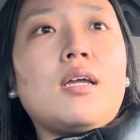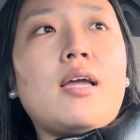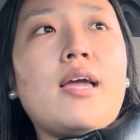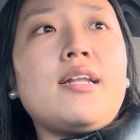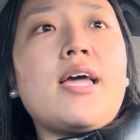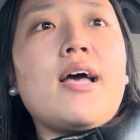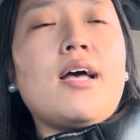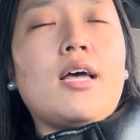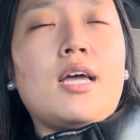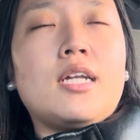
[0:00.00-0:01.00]

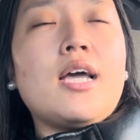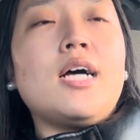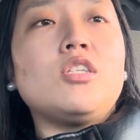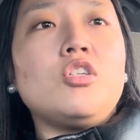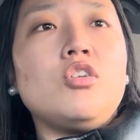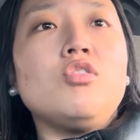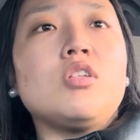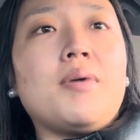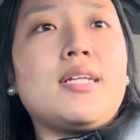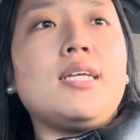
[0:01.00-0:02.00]
and has used
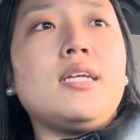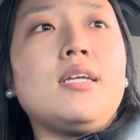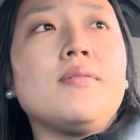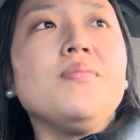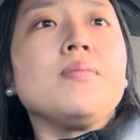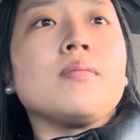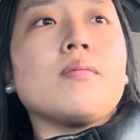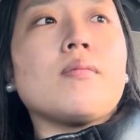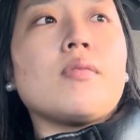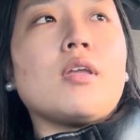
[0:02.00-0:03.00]
the money,
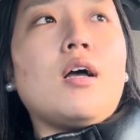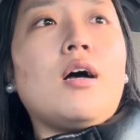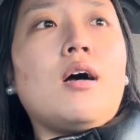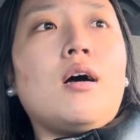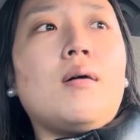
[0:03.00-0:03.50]
their